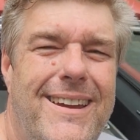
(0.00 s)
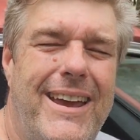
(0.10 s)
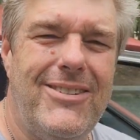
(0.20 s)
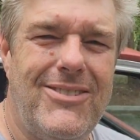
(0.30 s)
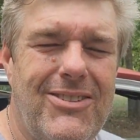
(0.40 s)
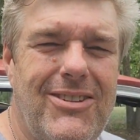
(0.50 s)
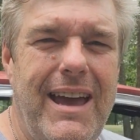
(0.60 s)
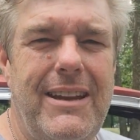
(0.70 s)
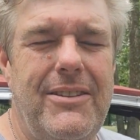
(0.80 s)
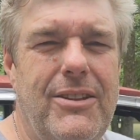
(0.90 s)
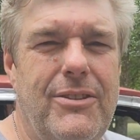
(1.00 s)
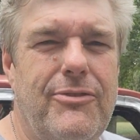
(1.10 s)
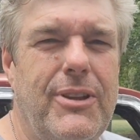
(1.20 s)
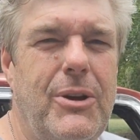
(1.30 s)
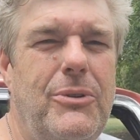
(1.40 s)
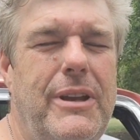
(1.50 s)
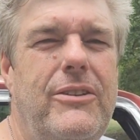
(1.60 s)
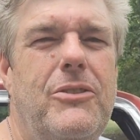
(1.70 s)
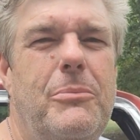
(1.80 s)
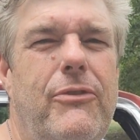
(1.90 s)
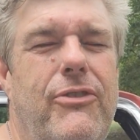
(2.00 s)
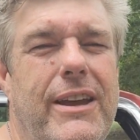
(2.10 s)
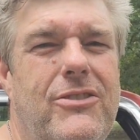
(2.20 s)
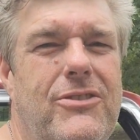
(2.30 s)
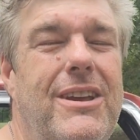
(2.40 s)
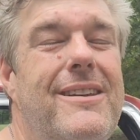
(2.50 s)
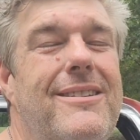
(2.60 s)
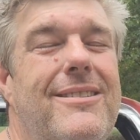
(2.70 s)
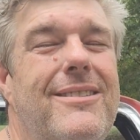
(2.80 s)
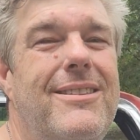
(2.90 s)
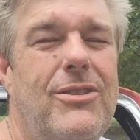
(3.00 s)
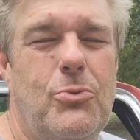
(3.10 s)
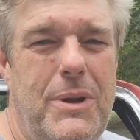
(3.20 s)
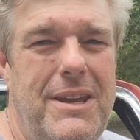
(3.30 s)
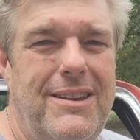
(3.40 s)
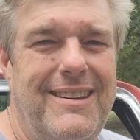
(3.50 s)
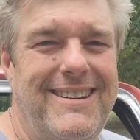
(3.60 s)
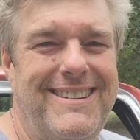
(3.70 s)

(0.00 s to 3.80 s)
has decided that the float needs to be fixed this week,